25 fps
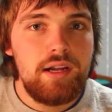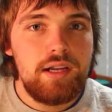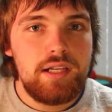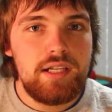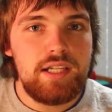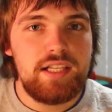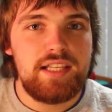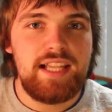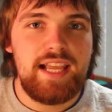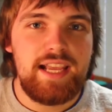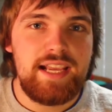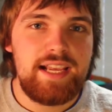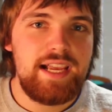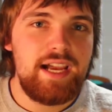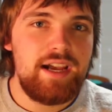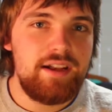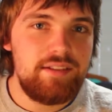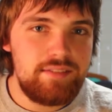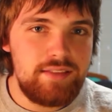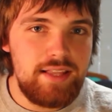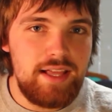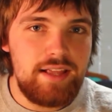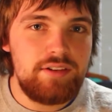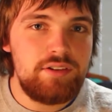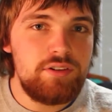to take
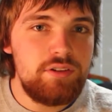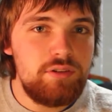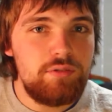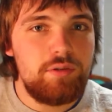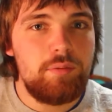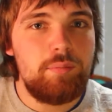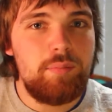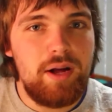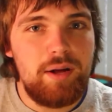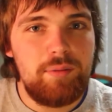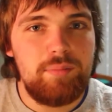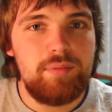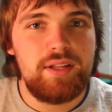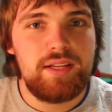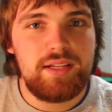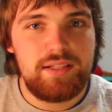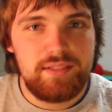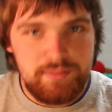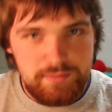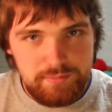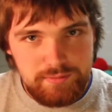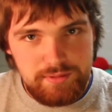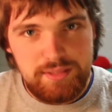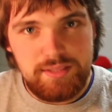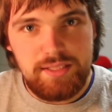out that New Republic
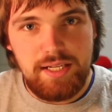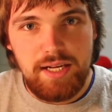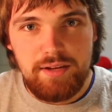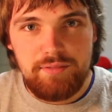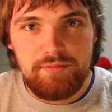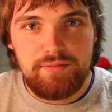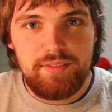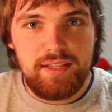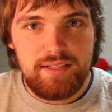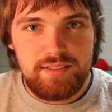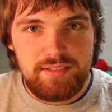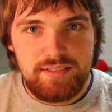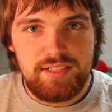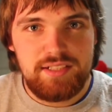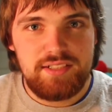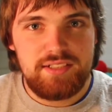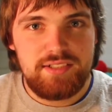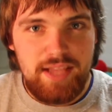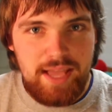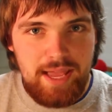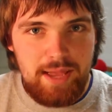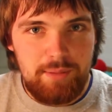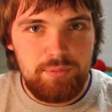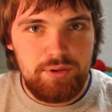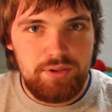stuff that
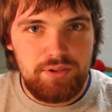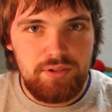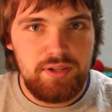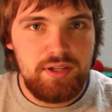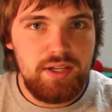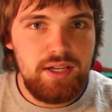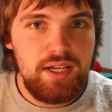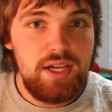just happened.